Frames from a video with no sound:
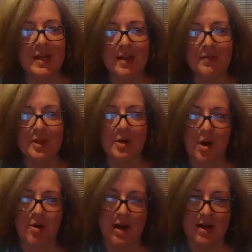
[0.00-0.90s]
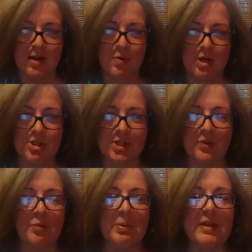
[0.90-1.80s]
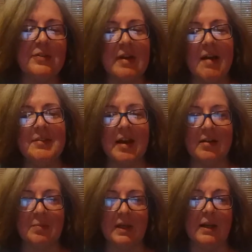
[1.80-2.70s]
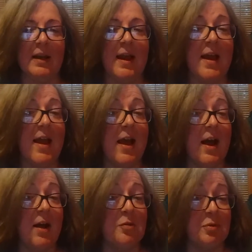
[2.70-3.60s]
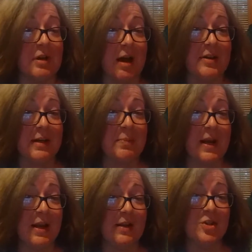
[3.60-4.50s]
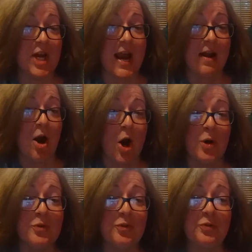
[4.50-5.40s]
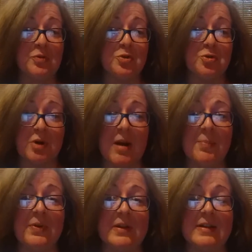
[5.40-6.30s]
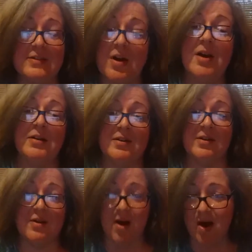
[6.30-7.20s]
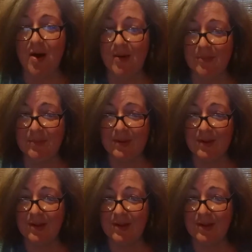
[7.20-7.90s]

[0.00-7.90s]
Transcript: if there are any questions, please contact me through the contact page at artstrep.com.